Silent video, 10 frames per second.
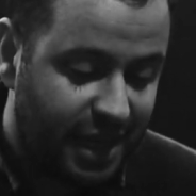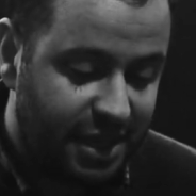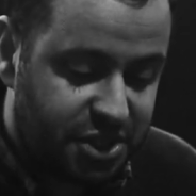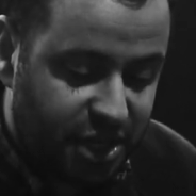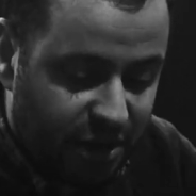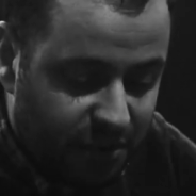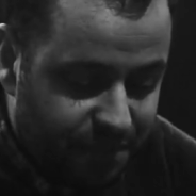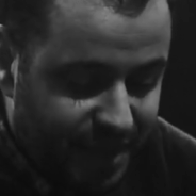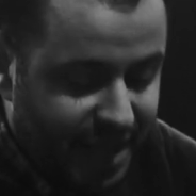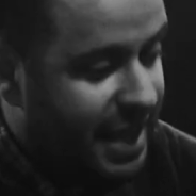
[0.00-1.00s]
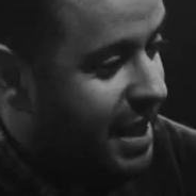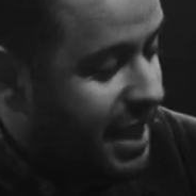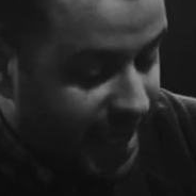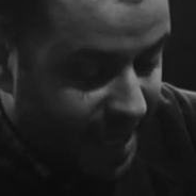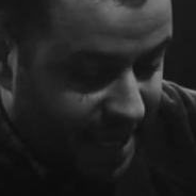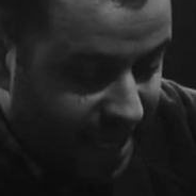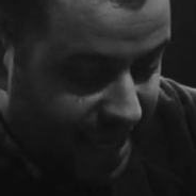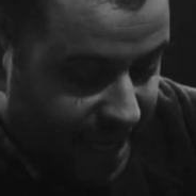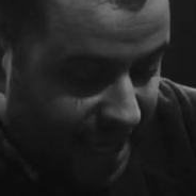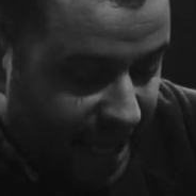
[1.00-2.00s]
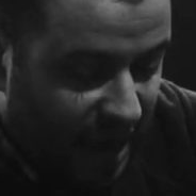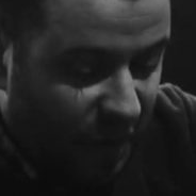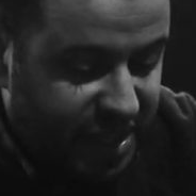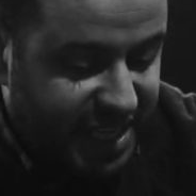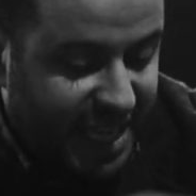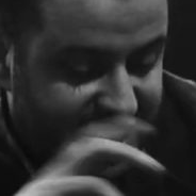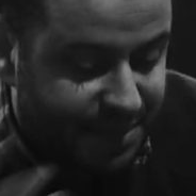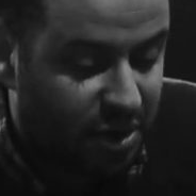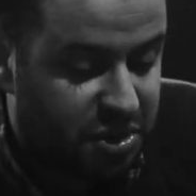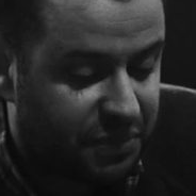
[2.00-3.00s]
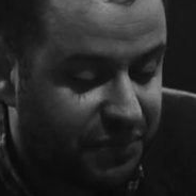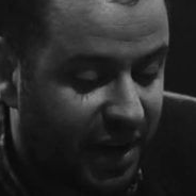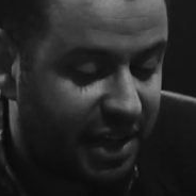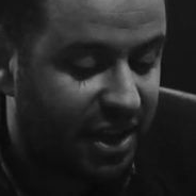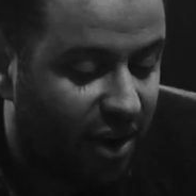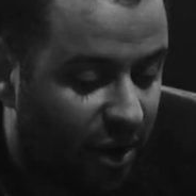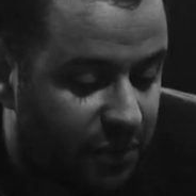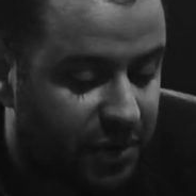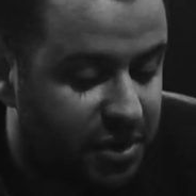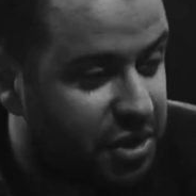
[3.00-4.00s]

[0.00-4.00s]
And so when the testimonies were finally over,